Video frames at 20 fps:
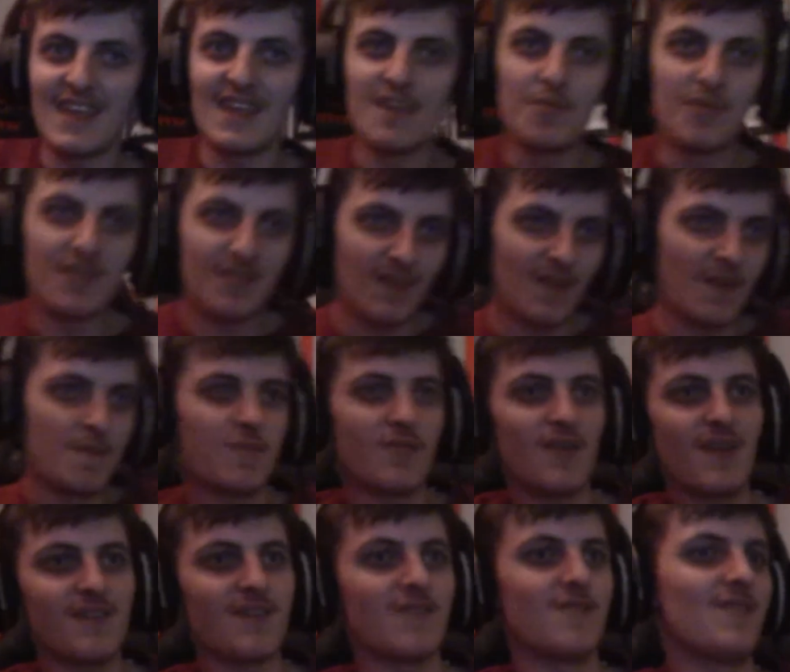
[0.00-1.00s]
he was still in
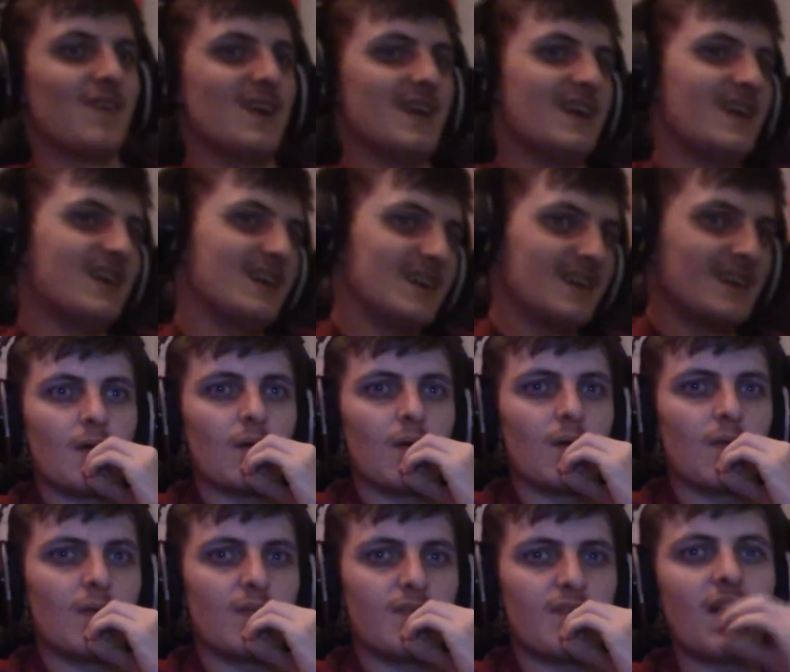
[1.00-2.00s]
prison, right?
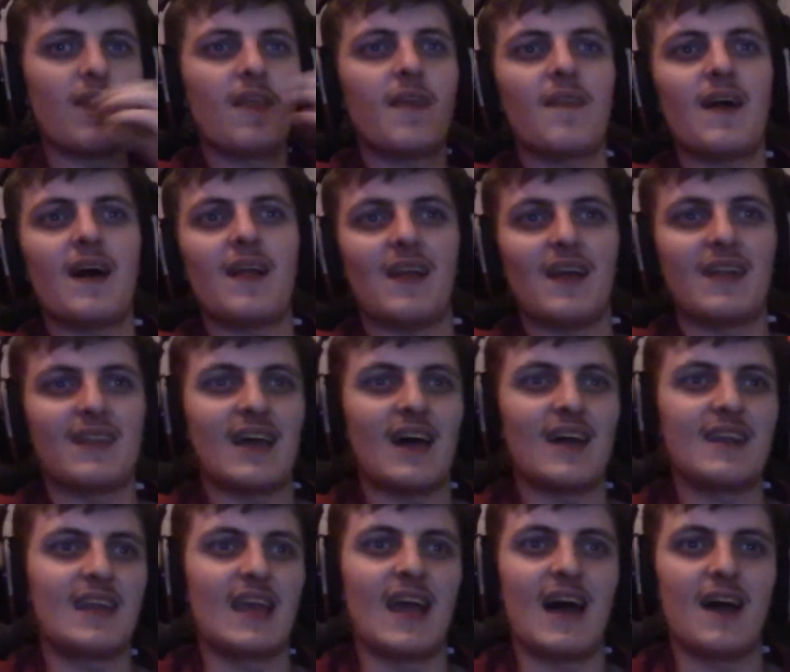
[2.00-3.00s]
The fact that like,
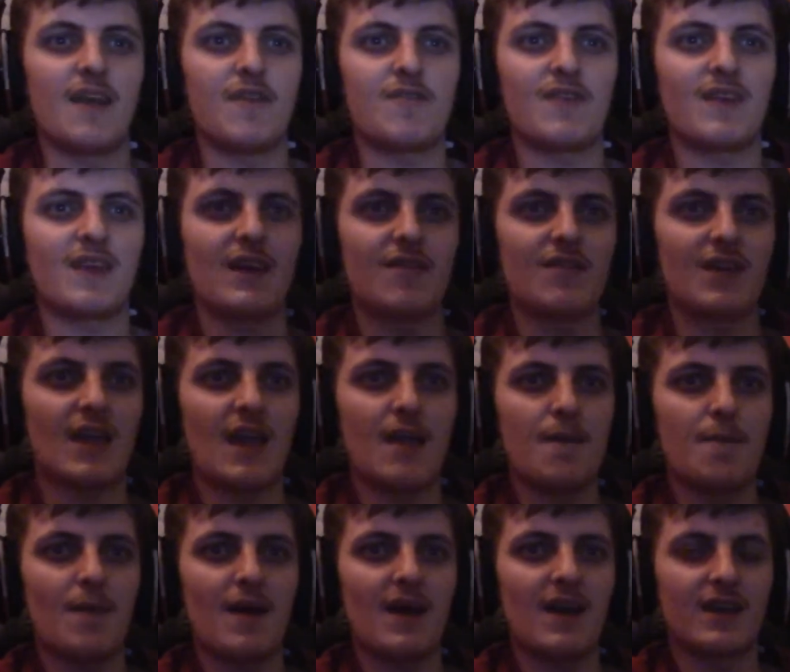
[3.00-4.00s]
Tatiana thing never came
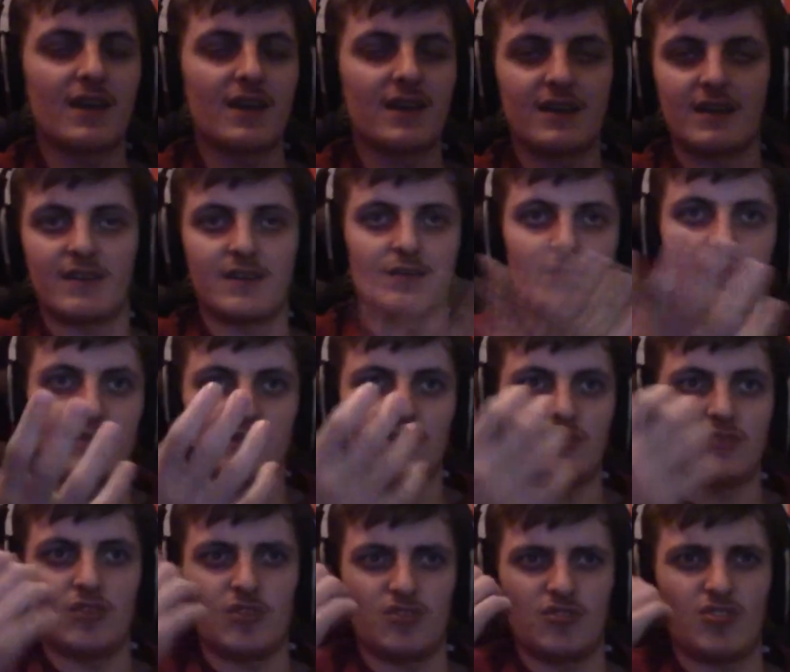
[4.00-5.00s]
back,
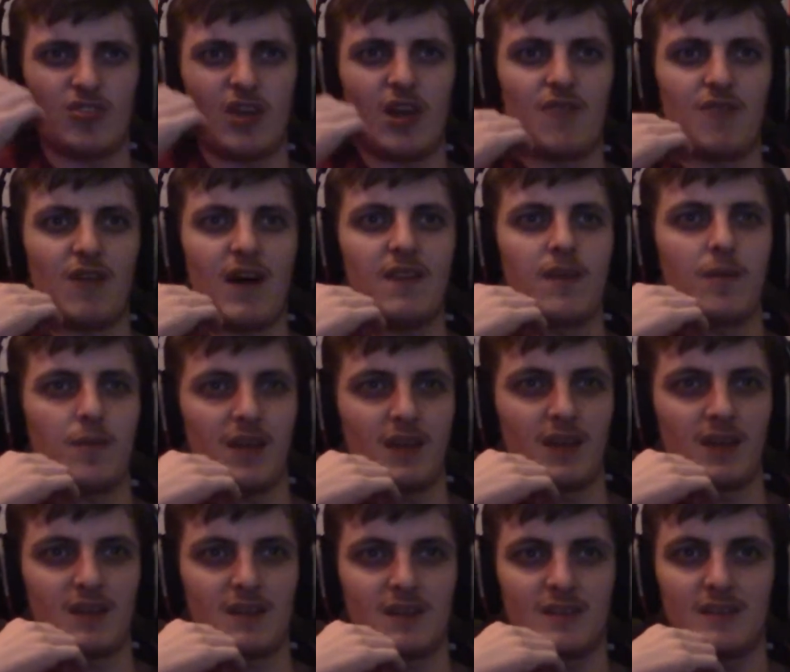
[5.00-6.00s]
it's just kind of random,
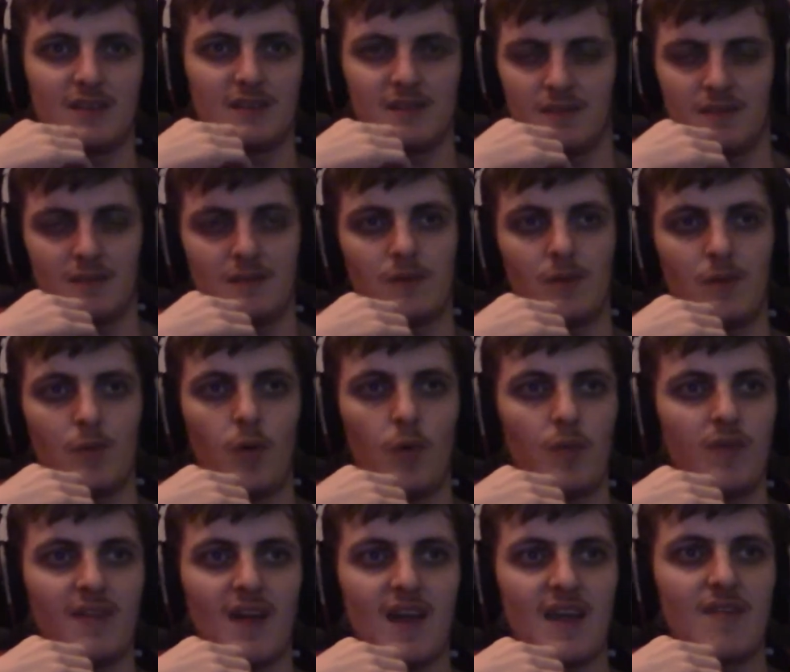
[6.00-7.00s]
like, what
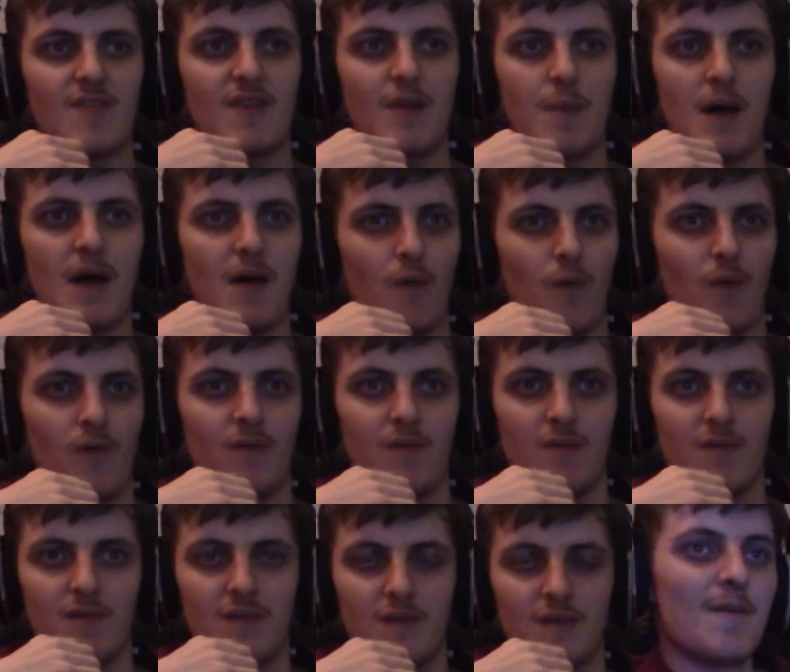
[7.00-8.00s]
was that even about?
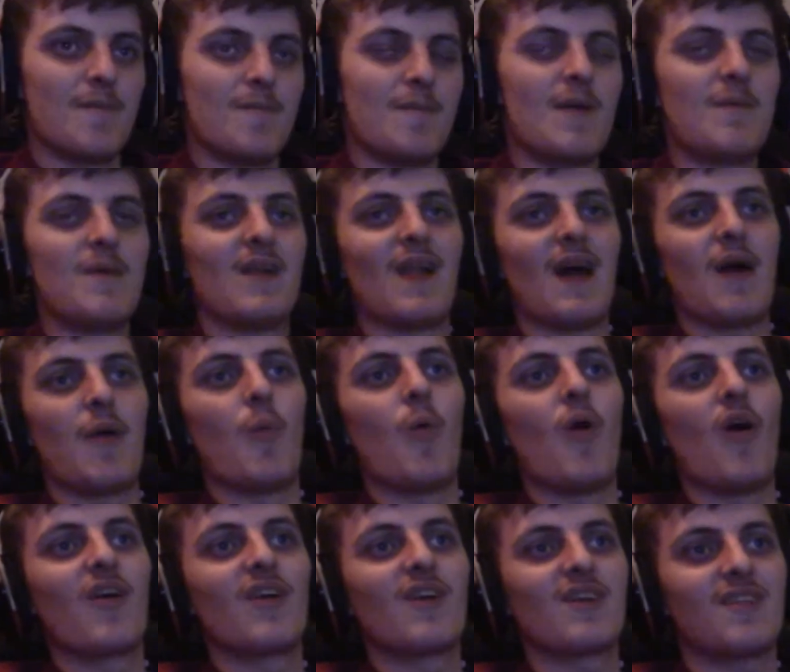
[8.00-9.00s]
Maybe, like,
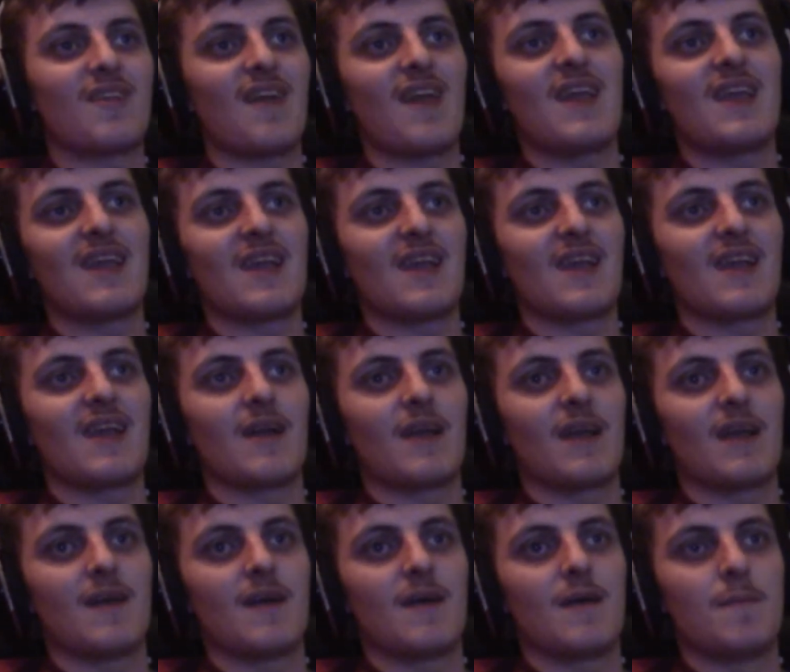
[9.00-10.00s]
Wong taking
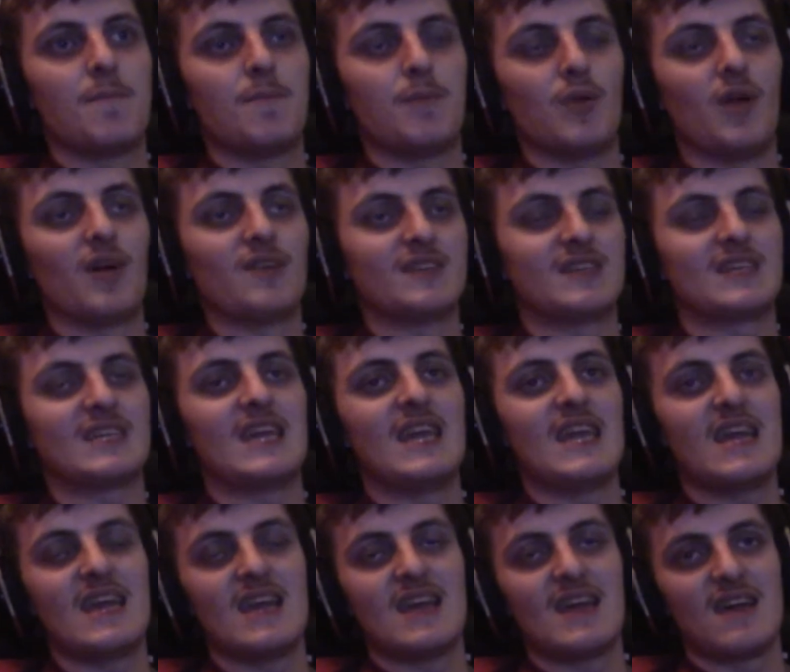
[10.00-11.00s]

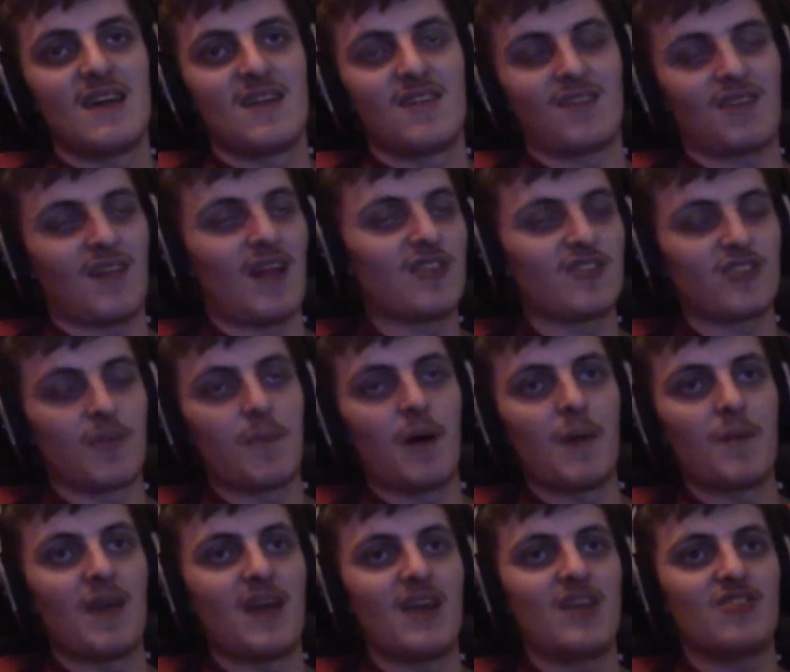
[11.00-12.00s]
Blonsky slash
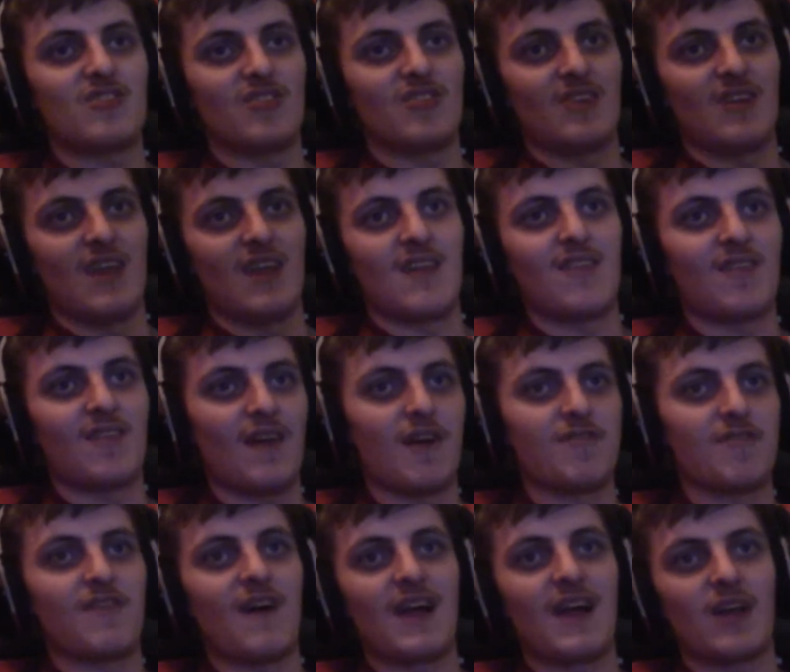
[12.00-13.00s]
Abomination into that
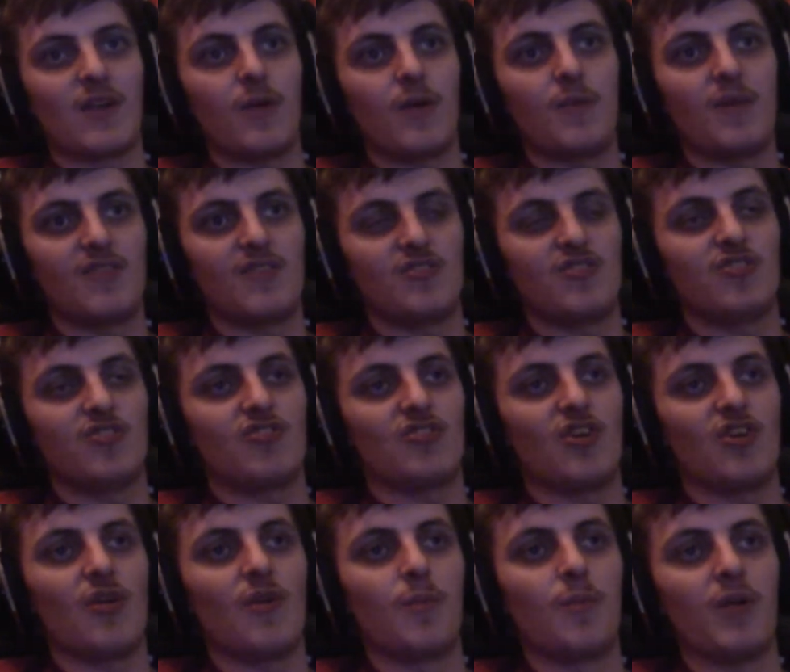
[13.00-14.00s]
fight club is just
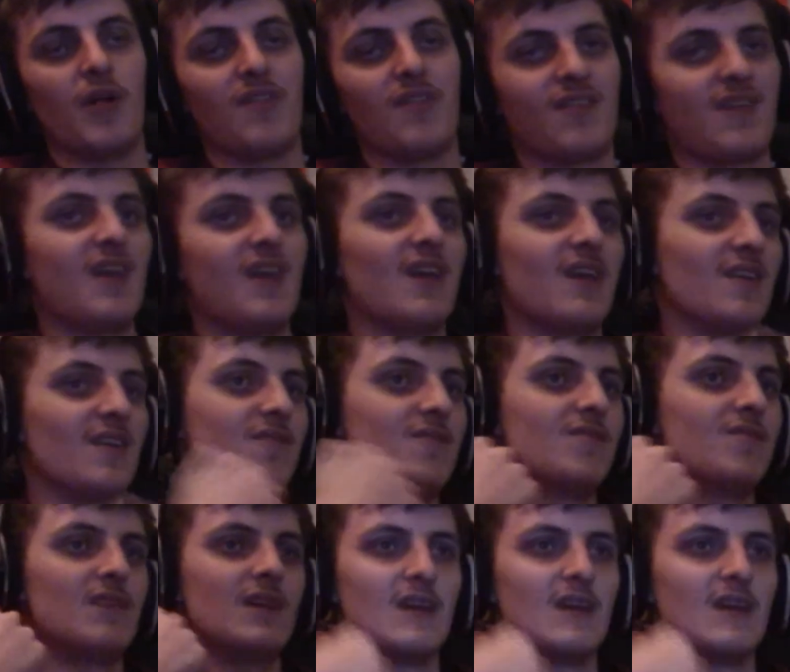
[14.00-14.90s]
so Blonsky can